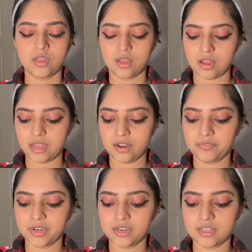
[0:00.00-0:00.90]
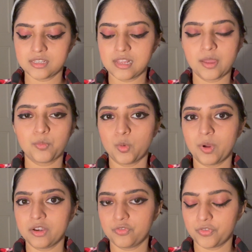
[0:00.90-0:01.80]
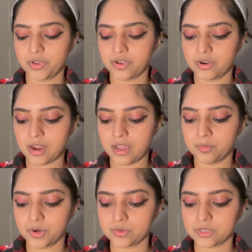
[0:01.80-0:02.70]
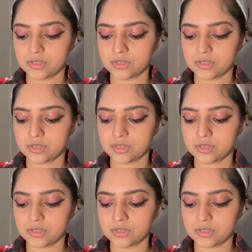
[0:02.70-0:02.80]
I love it. It's like pomade for your eyebrows.